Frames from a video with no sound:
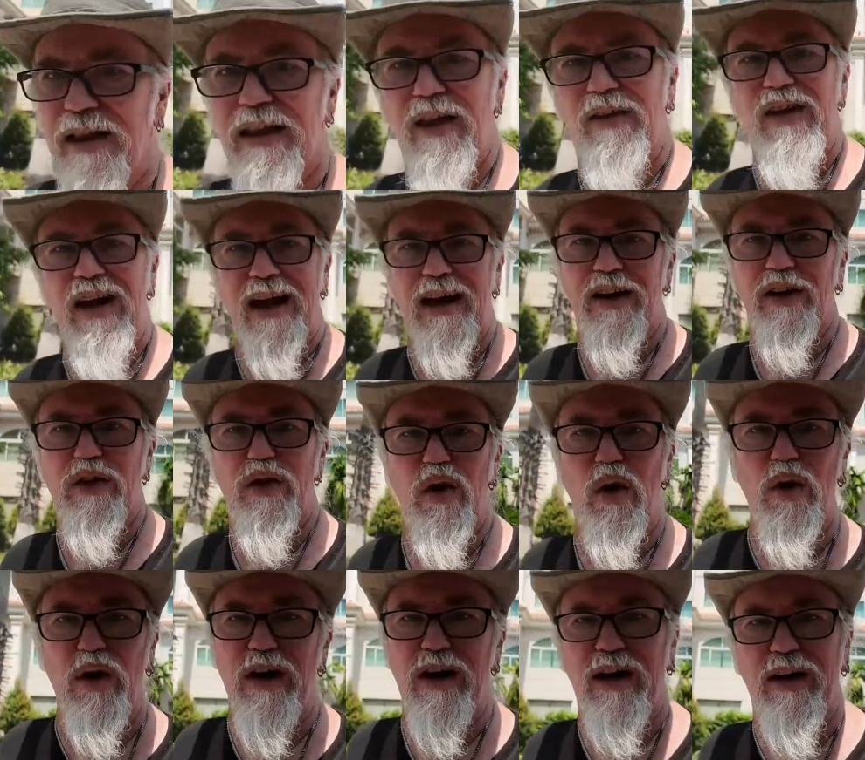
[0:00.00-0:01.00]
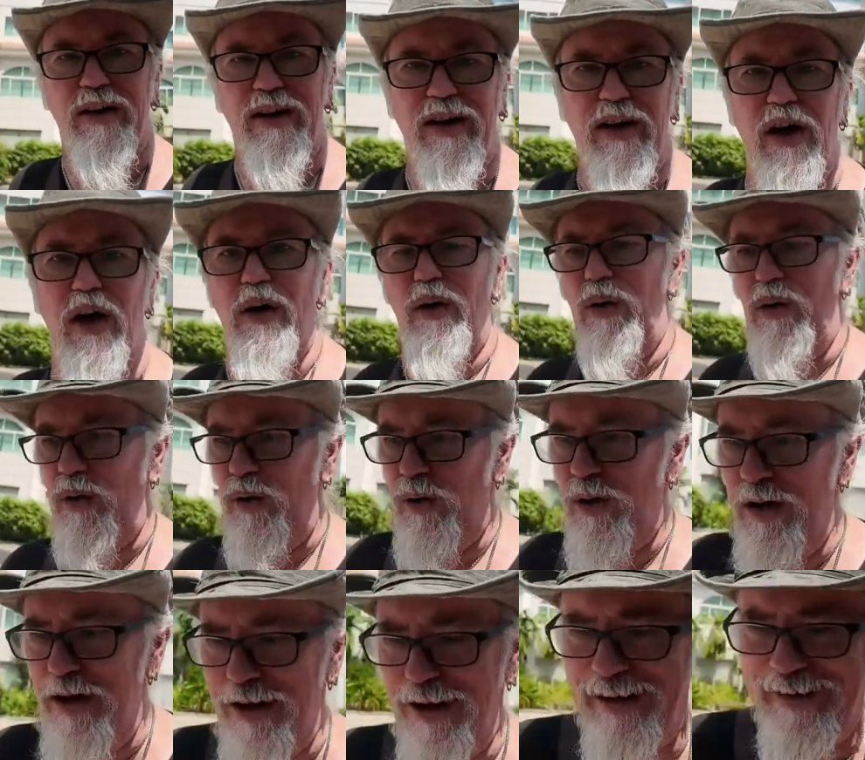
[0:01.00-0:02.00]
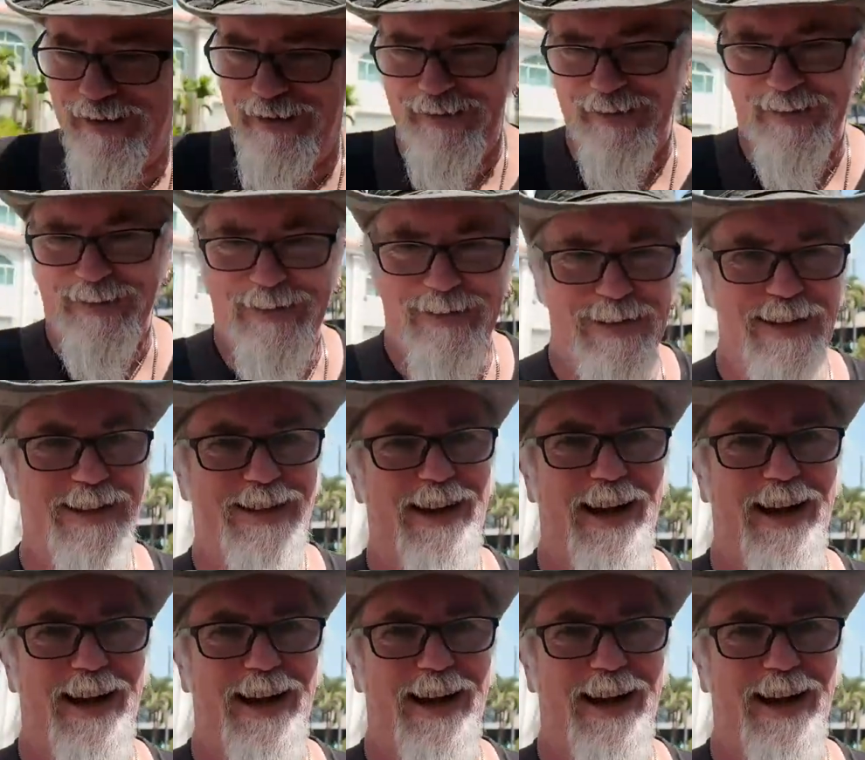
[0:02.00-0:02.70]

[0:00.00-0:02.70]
they got it sorted out. They know it's